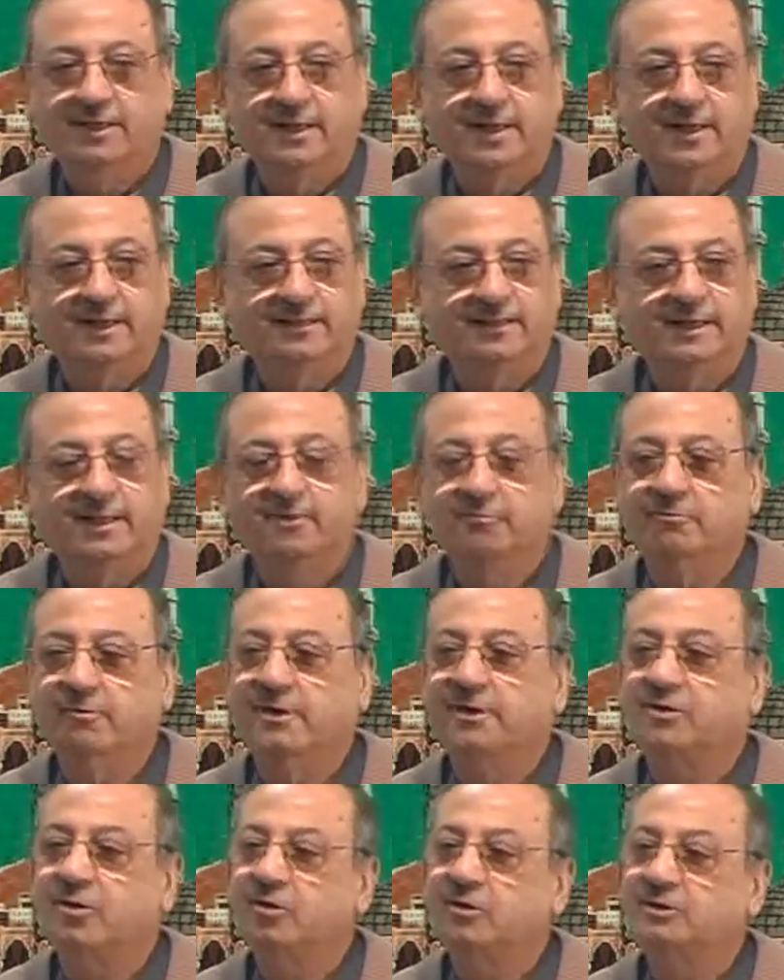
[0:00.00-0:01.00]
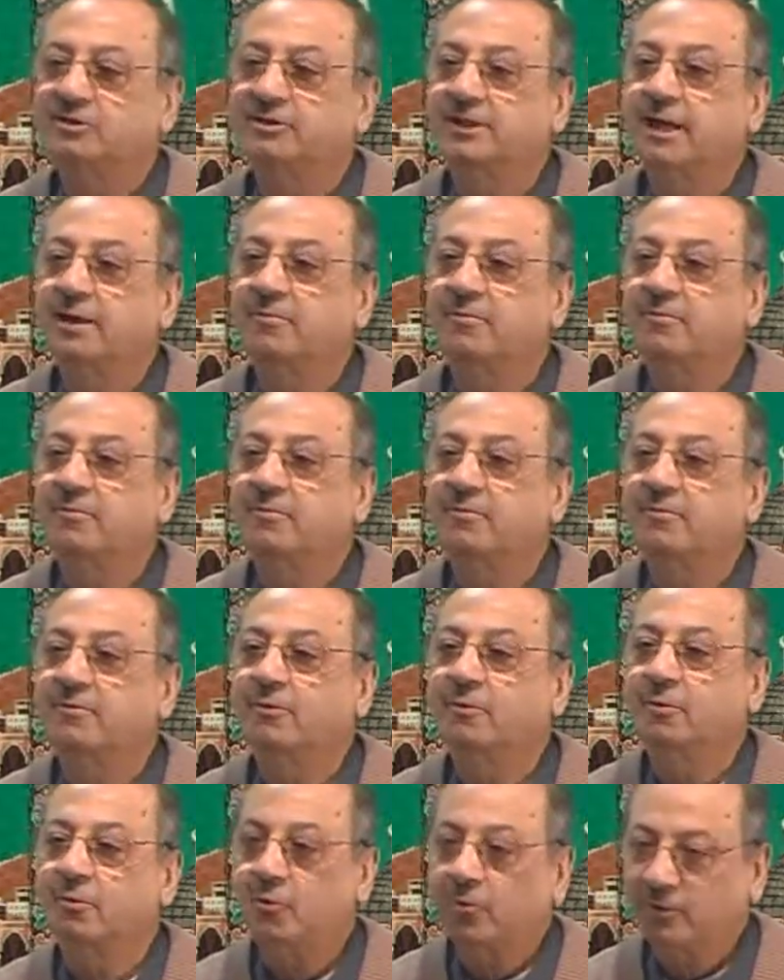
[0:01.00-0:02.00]
And then when Dr. Saab
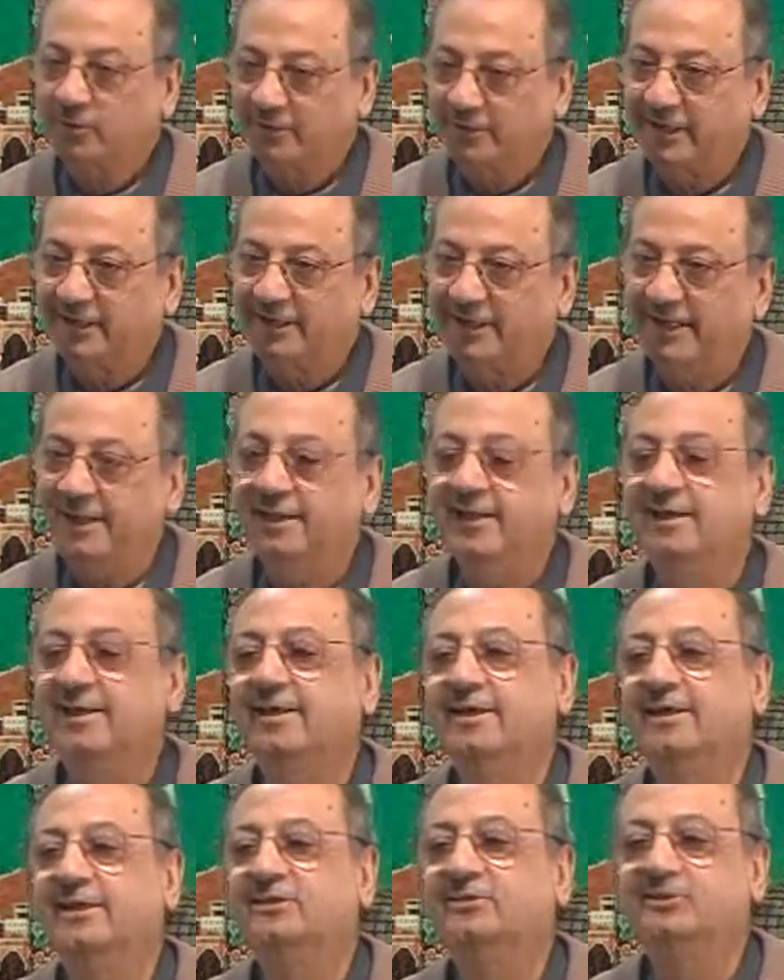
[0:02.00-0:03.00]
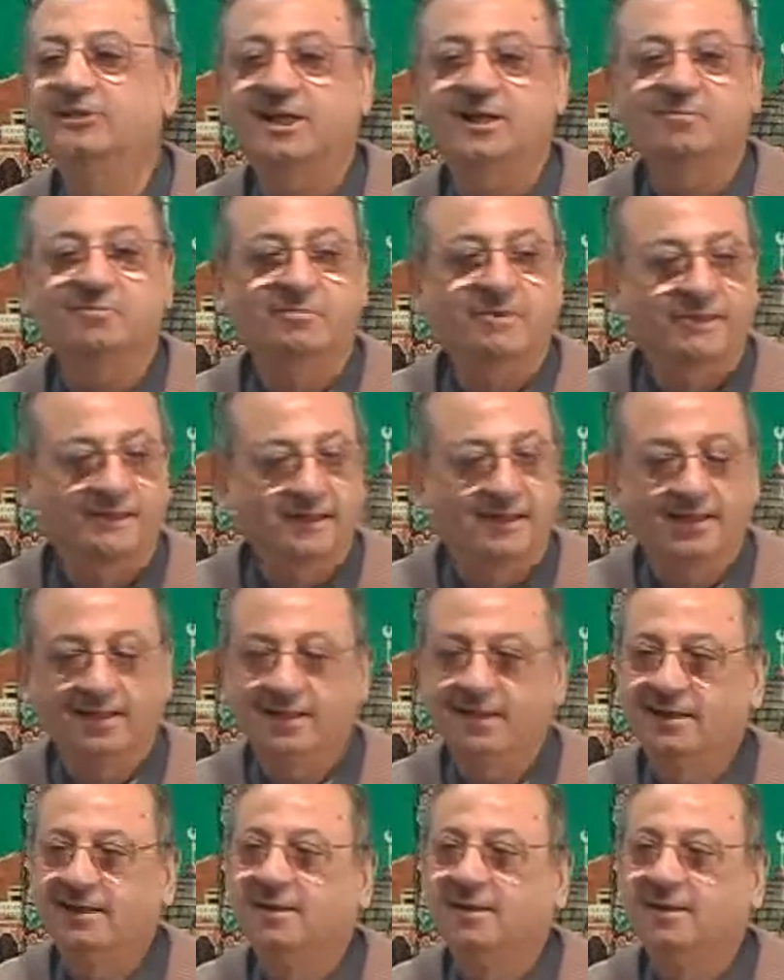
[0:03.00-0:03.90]
wrote the key, he sent me the